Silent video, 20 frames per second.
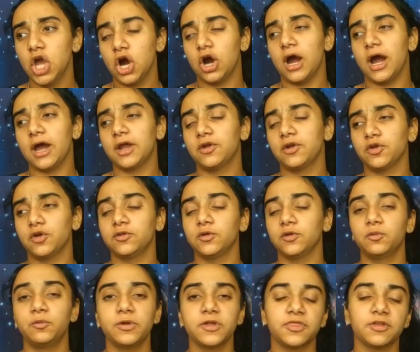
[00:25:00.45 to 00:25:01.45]
or I don't know, the
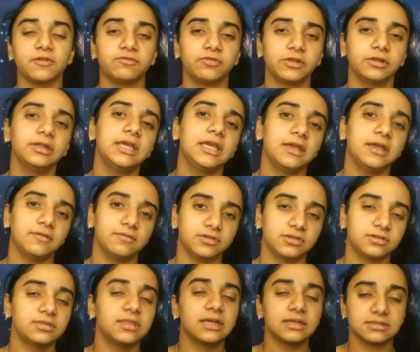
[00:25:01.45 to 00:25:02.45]
width of the
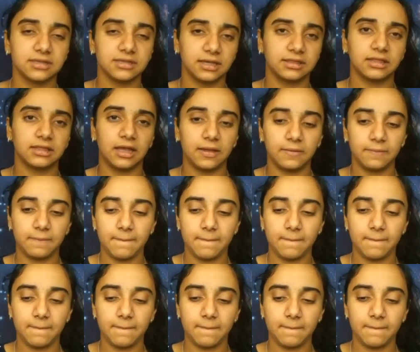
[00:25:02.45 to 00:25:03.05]
leaves, things like that.